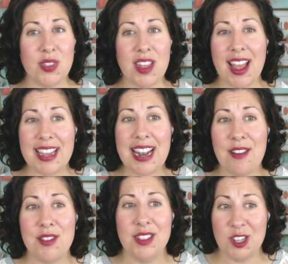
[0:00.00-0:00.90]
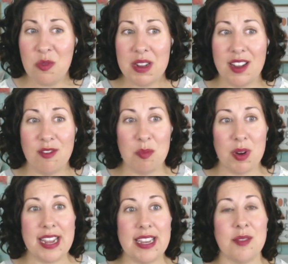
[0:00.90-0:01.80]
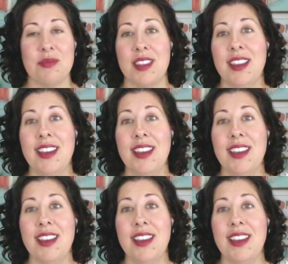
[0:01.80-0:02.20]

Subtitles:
so that I can have a little bit of a break.